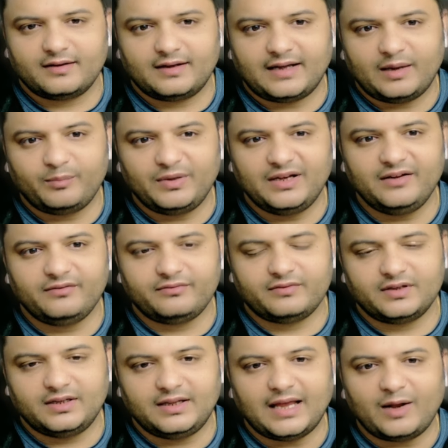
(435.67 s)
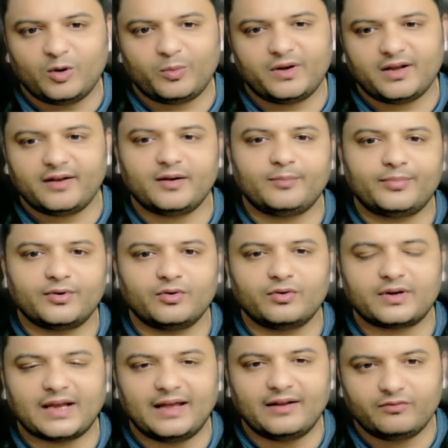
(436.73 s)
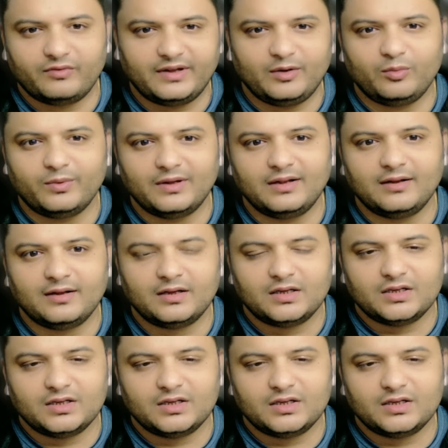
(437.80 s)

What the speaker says: I believe Nano Banana Pro can very well